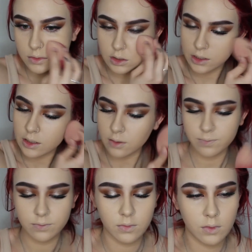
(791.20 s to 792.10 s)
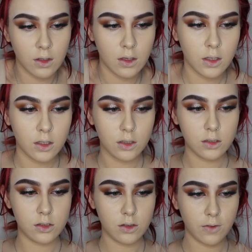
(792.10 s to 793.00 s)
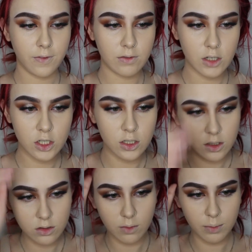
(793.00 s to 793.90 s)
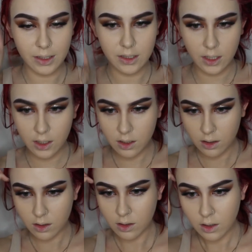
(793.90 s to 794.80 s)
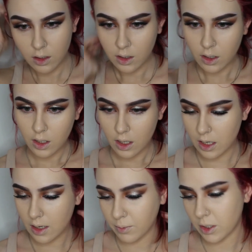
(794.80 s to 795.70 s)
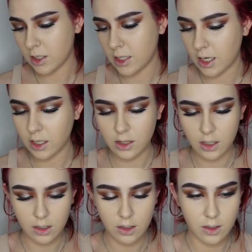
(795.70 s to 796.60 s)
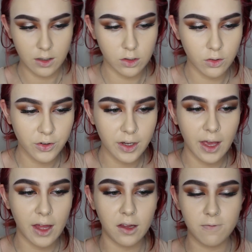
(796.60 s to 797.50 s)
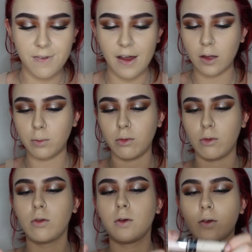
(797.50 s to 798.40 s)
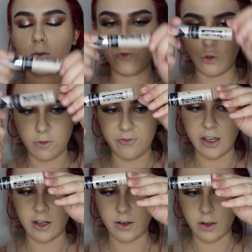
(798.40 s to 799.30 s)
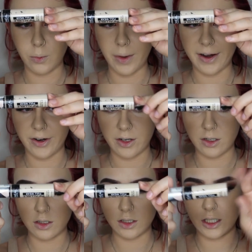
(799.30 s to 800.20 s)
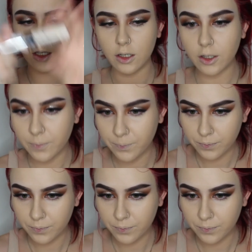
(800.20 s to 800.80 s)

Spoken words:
Alright. So the foundation is all blended. And I'm going to take the L'Oreal Infallible Full Wear Concealer.